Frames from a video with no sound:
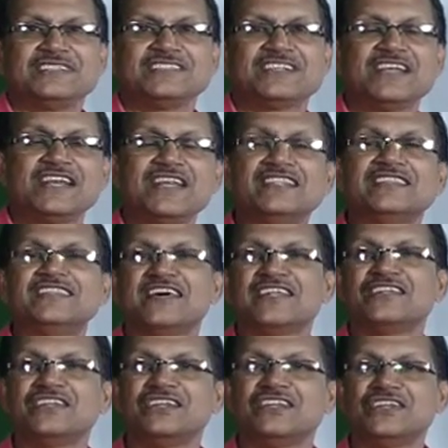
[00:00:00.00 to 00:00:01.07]
Till
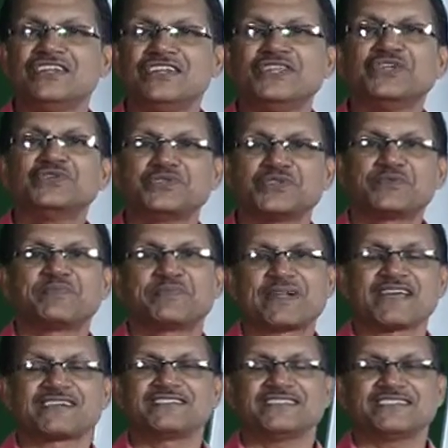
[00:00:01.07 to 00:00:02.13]
then, you should
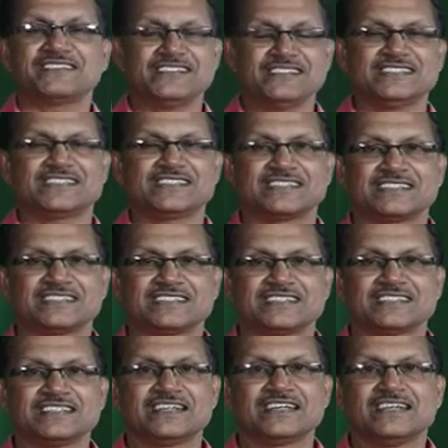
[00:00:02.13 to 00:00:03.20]
practice this.
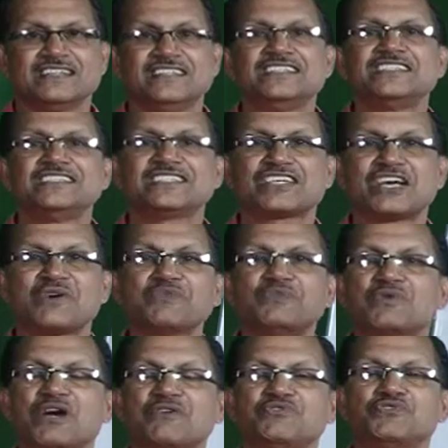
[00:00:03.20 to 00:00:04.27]
This is how
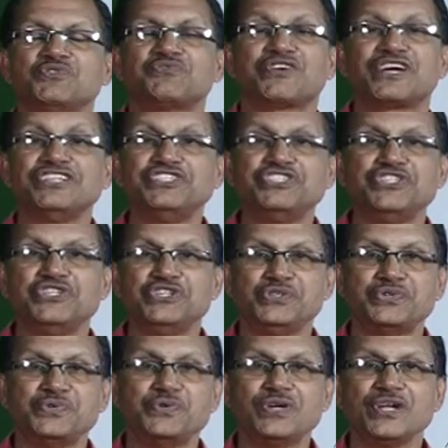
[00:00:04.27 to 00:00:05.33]
you have to fine
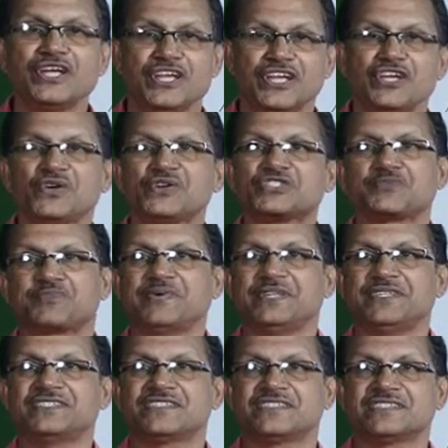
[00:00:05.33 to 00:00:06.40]
tune your
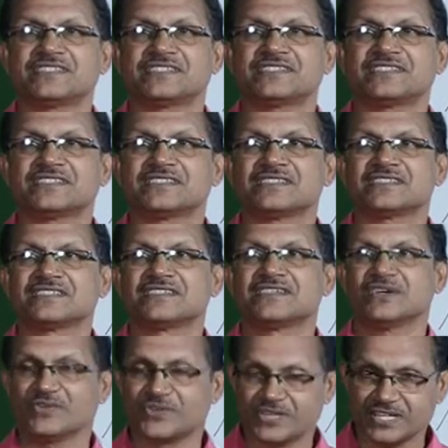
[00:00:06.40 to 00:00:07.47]
speech.
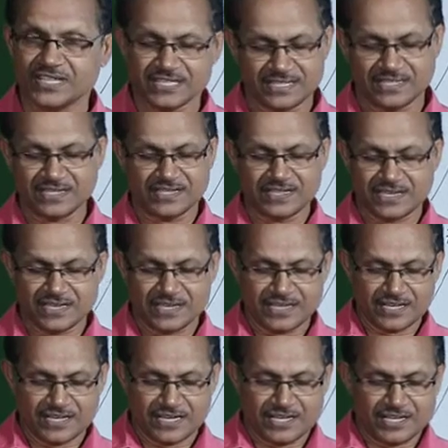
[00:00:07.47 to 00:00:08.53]
Okay?
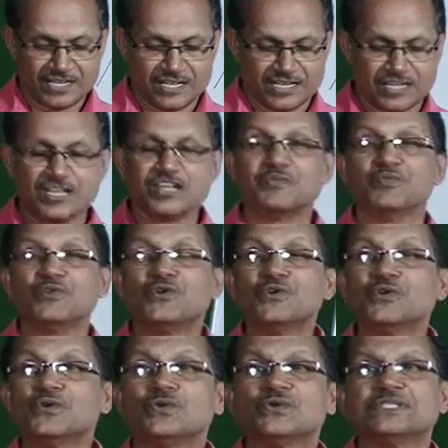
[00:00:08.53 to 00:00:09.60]

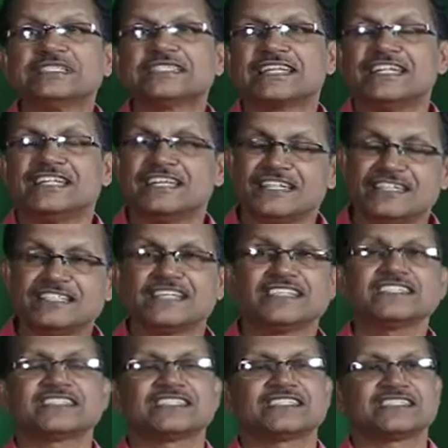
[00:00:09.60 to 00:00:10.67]
More
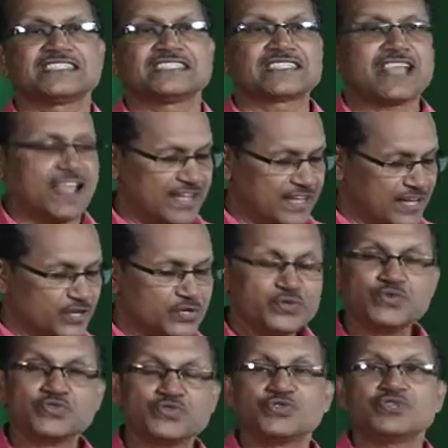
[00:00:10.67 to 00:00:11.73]
sentences
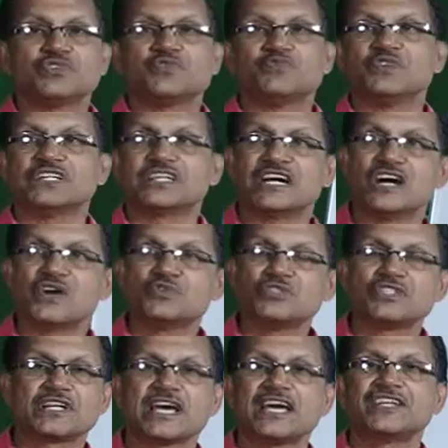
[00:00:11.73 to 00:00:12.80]
you should work
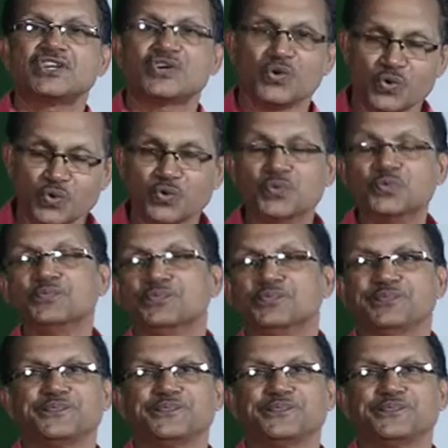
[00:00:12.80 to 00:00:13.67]
out at home.